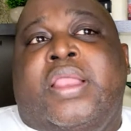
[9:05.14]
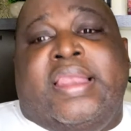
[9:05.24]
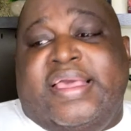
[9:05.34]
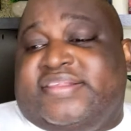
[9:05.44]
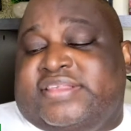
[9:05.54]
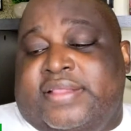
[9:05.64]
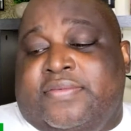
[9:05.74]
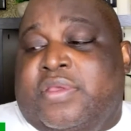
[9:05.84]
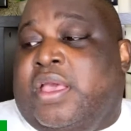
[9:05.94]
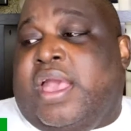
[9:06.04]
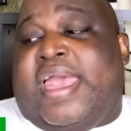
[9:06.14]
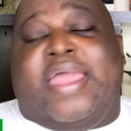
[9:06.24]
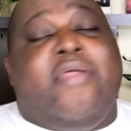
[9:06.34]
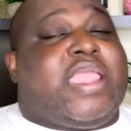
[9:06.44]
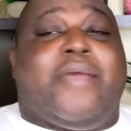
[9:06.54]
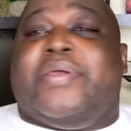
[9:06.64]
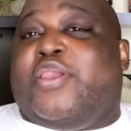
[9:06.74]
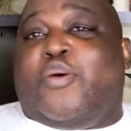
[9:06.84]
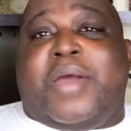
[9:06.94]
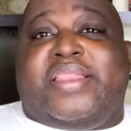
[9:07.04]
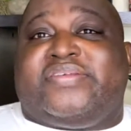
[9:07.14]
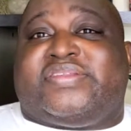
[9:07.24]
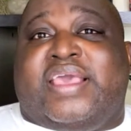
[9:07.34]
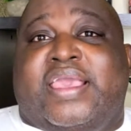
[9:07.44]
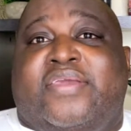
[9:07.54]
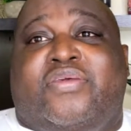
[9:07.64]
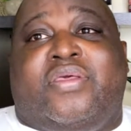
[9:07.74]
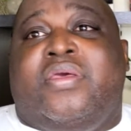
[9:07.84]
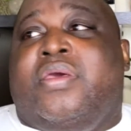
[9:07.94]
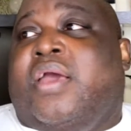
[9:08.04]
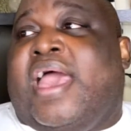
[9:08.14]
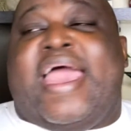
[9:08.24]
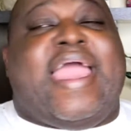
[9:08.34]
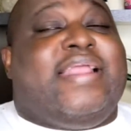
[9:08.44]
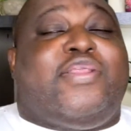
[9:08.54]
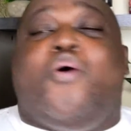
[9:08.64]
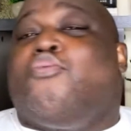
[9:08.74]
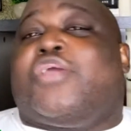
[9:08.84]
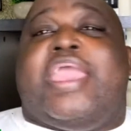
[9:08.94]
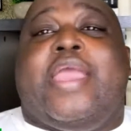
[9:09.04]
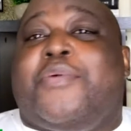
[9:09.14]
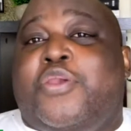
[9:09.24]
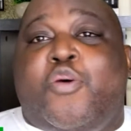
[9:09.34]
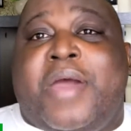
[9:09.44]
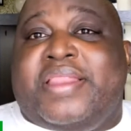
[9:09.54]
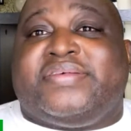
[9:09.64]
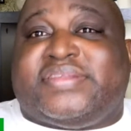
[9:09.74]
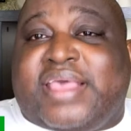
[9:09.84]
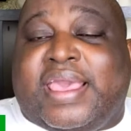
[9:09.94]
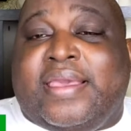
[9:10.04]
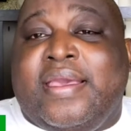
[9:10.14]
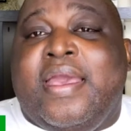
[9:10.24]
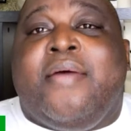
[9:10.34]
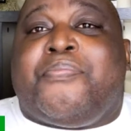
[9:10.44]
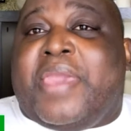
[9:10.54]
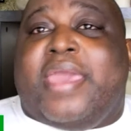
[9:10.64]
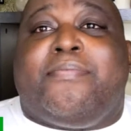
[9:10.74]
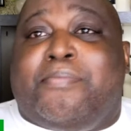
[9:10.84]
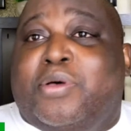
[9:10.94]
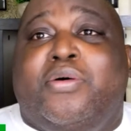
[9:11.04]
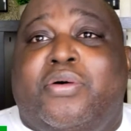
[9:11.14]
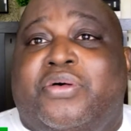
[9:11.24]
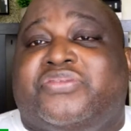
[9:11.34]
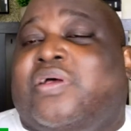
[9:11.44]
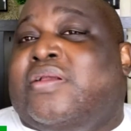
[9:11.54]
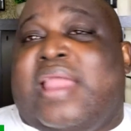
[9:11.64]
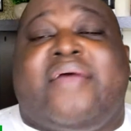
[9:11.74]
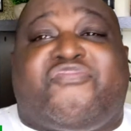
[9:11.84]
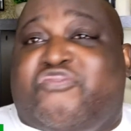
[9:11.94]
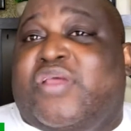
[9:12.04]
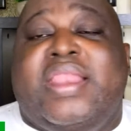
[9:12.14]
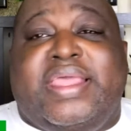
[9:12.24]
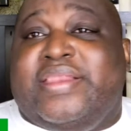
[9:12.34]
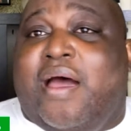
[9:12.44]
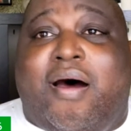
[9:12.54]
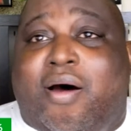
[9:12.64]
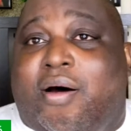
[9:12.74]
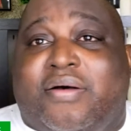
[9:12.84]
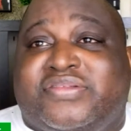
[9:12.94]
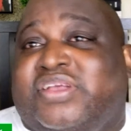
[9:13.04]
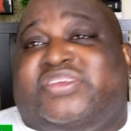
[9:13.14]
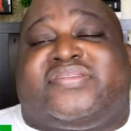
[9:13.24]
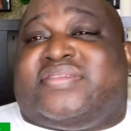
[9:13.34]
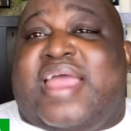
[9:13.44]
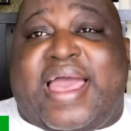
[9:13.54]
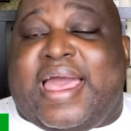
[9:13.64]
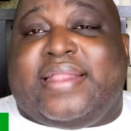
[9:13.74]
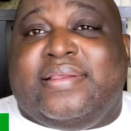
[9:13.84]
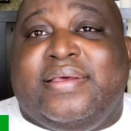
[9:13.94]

listen, I don't care what nobody say. I don't care what nobody say. Pit bulls are not friendly dogs. They're just not.